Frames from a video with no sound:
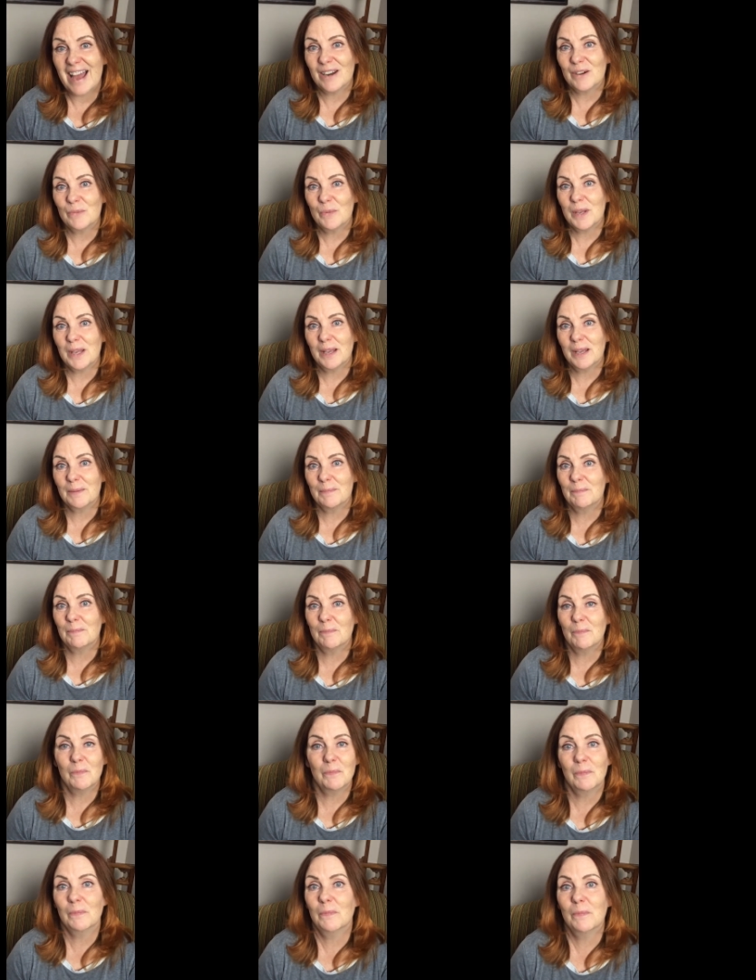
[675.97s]
and we can
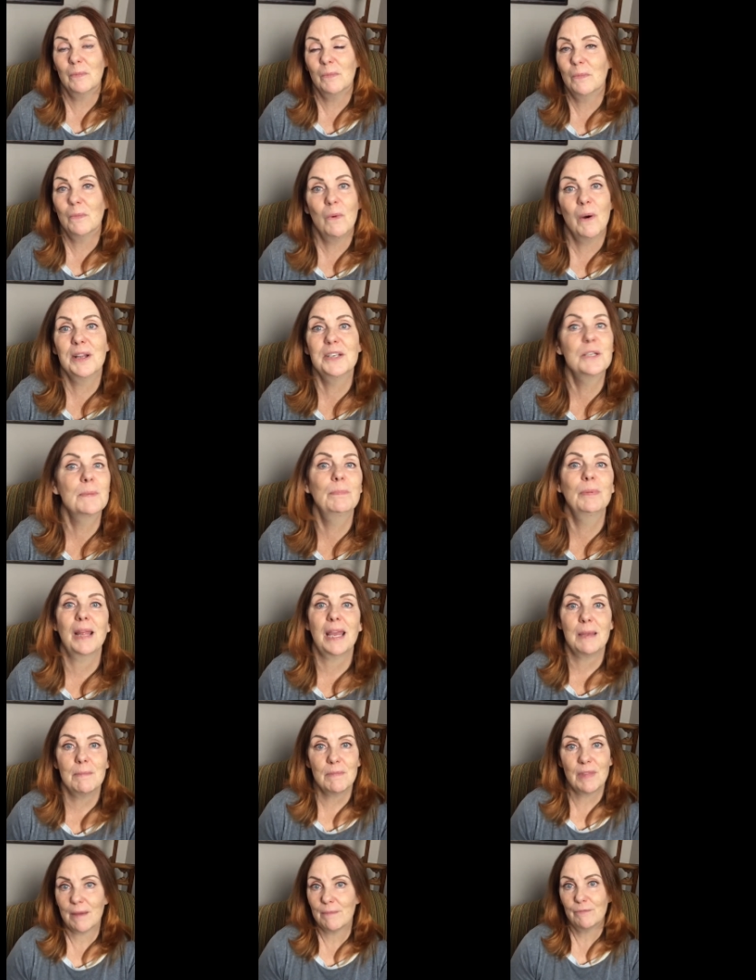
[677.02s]
want to
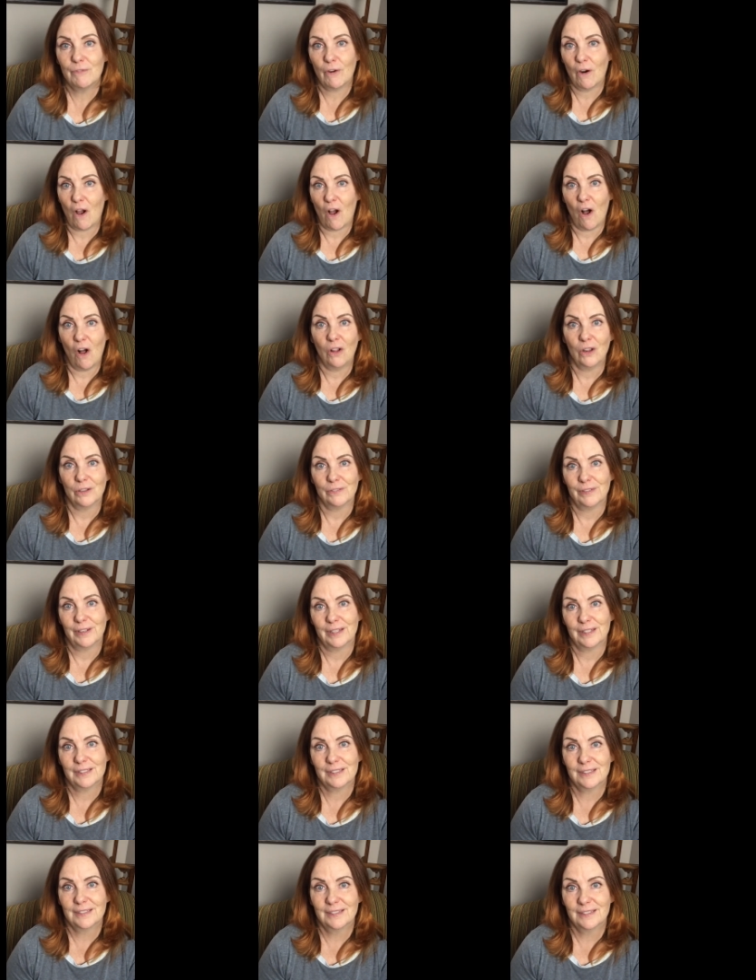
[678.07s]
blame them for all of
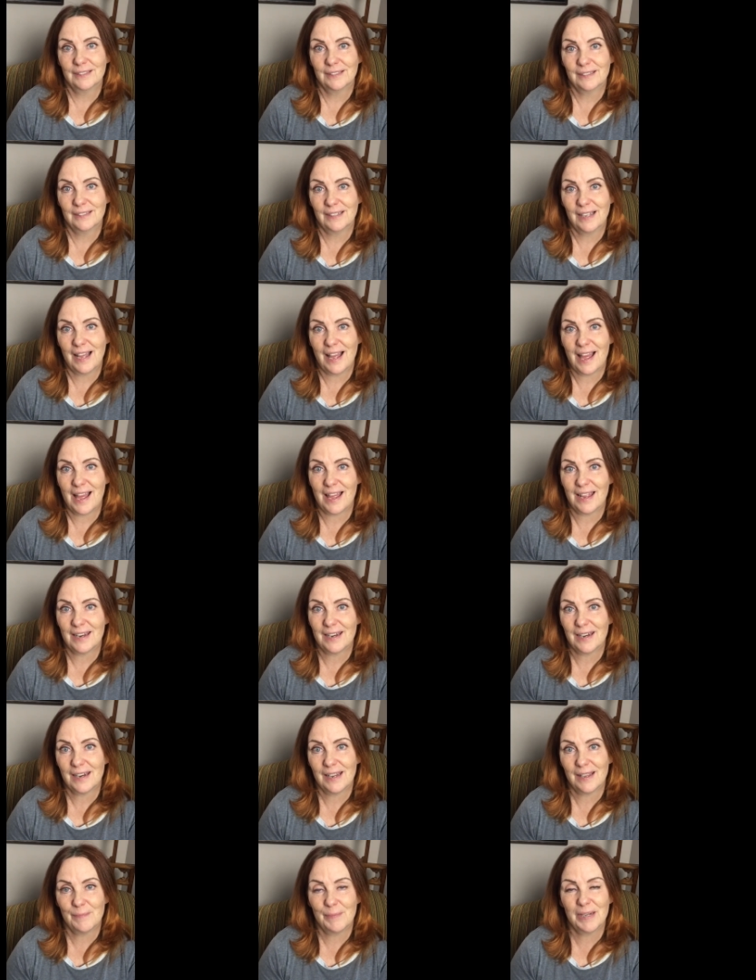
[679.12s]
it.
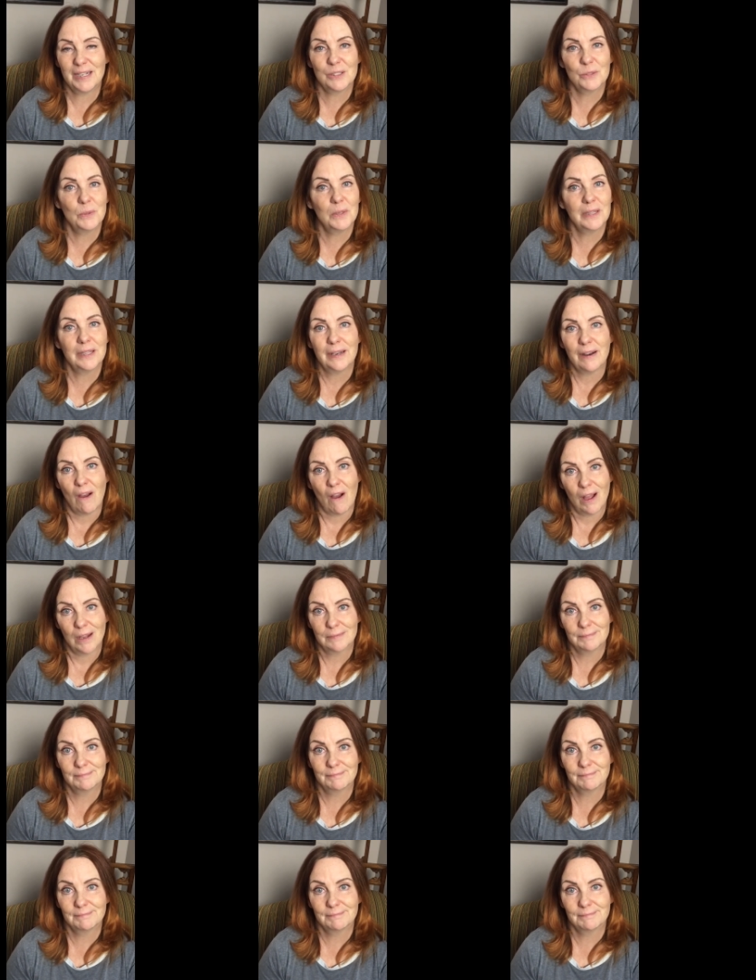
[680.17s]
And but it's really not.